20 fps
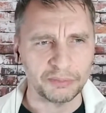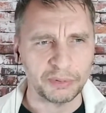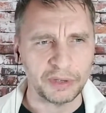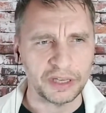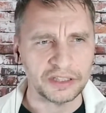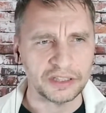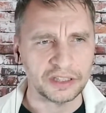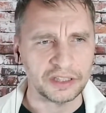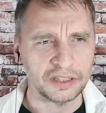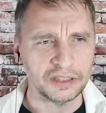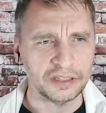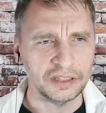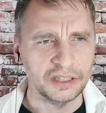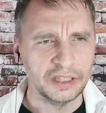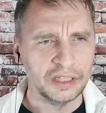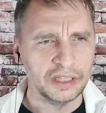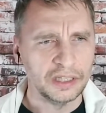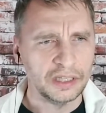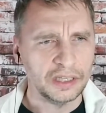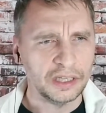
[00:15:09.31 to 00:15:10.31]
Basically,
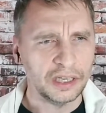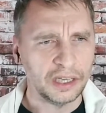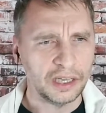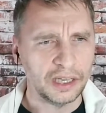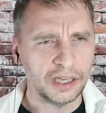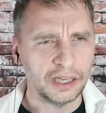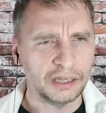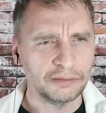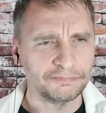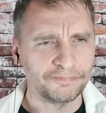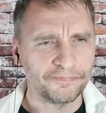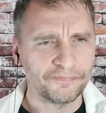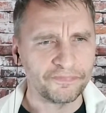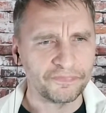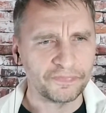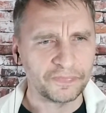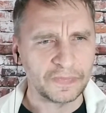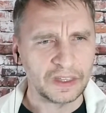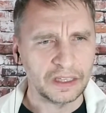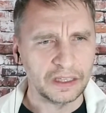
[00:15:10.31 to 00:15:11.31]

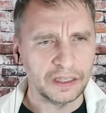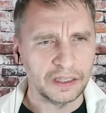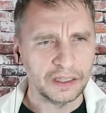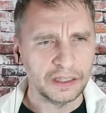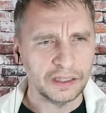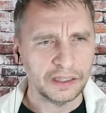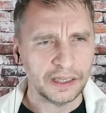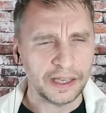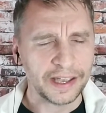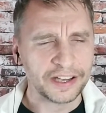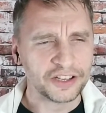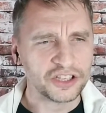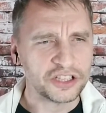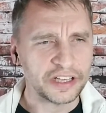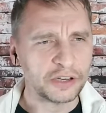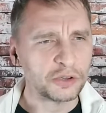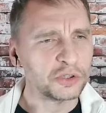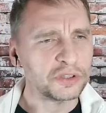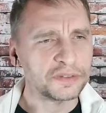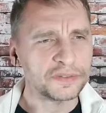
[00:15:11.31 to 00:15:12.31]
actually,
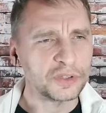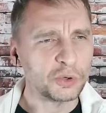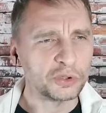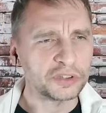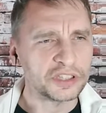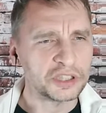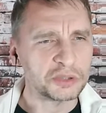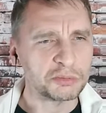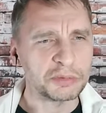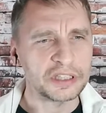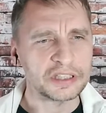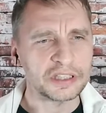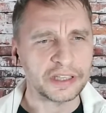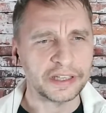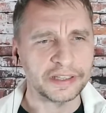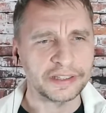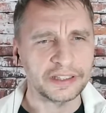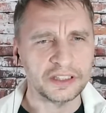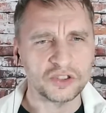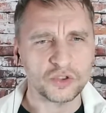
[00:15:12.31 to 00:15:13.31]
I don't even know what this means.
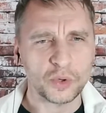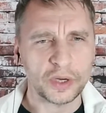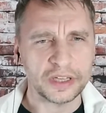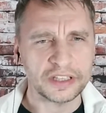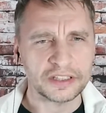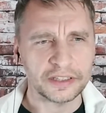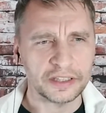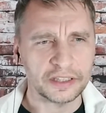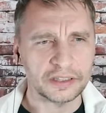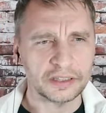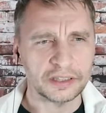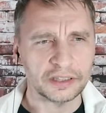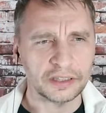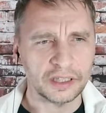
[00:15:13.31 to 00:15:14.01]
I didn't translate it.